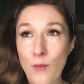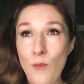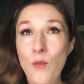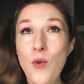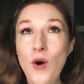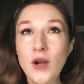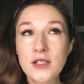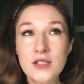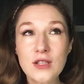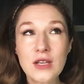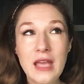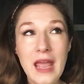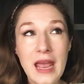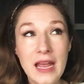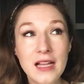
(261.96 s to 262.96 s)
what
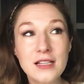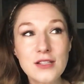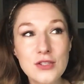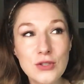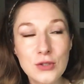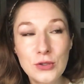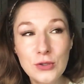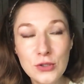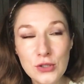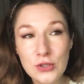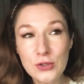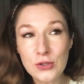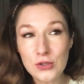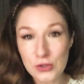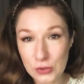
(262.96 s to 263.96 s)
else could
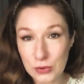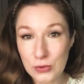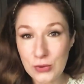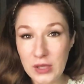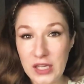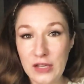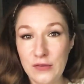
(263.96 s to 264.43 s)
you do